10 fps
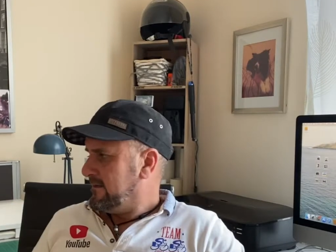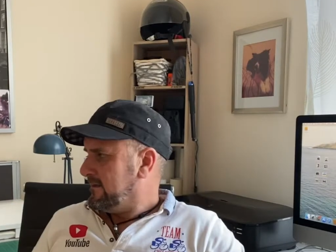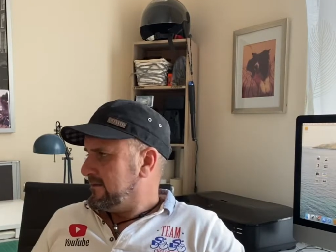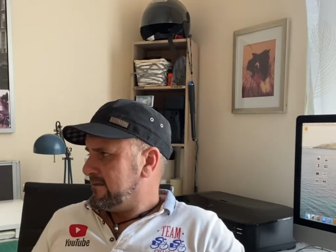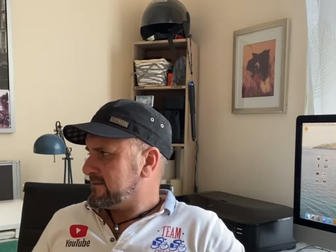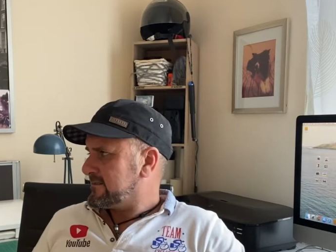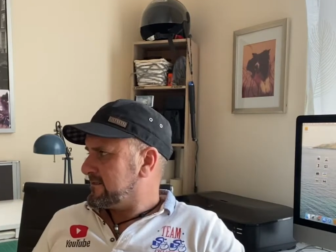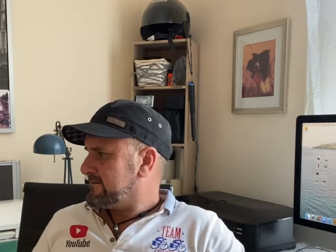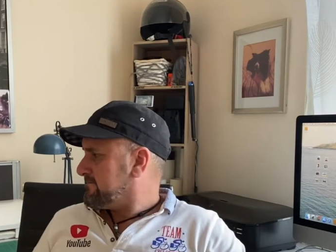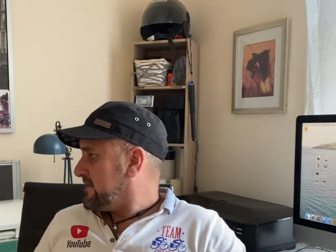It's
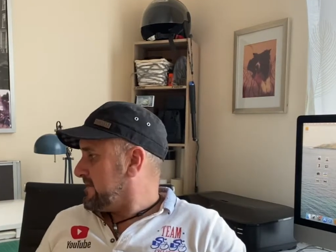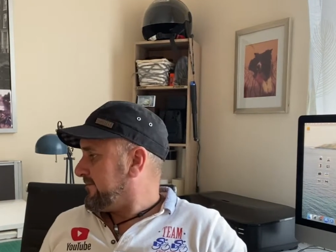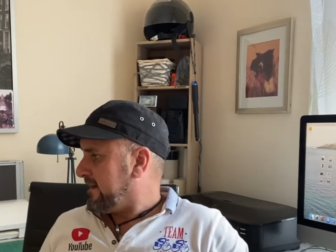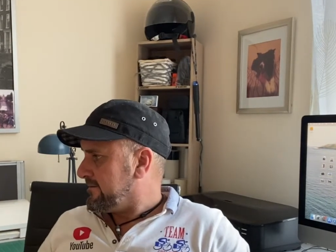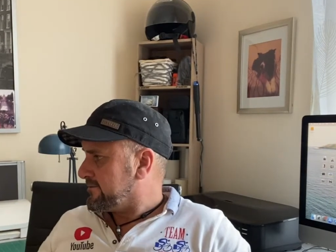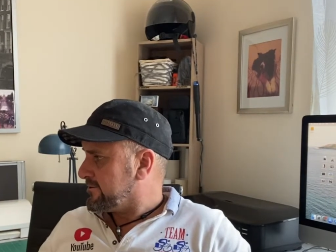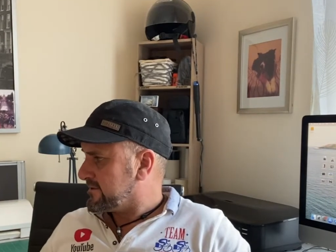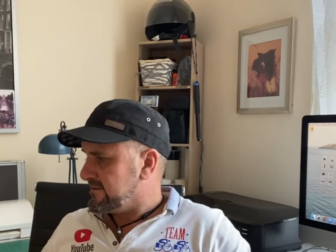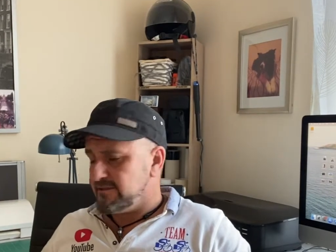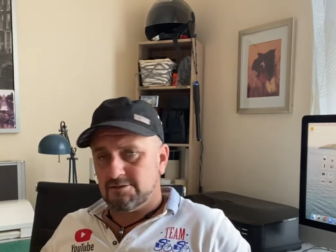a mini vinyl
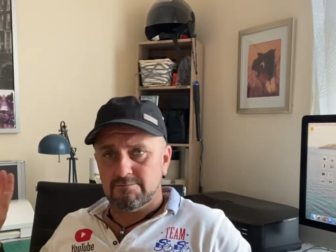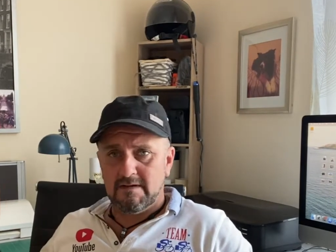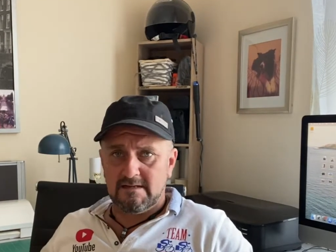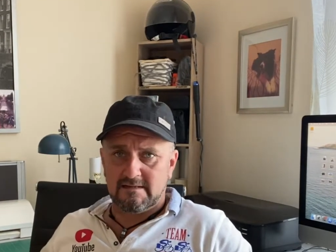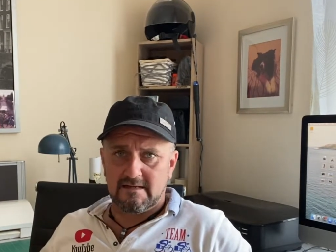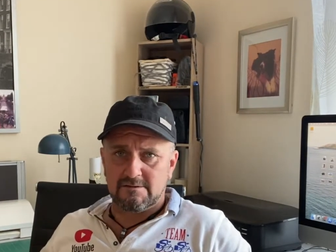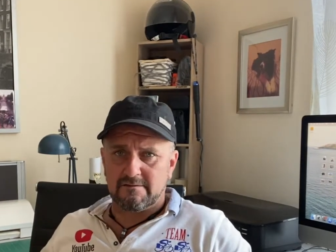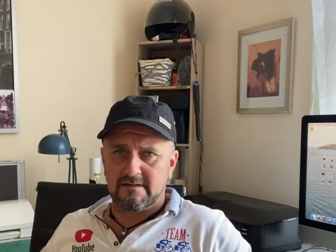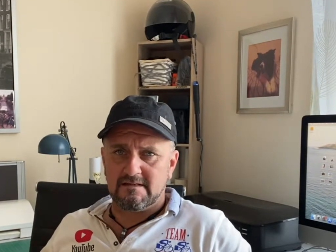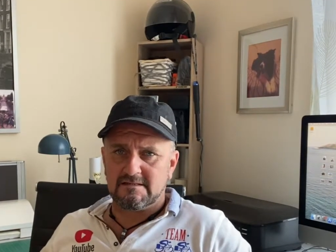cutter. You can do many things
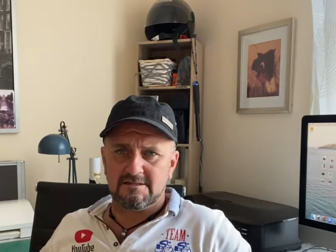with this.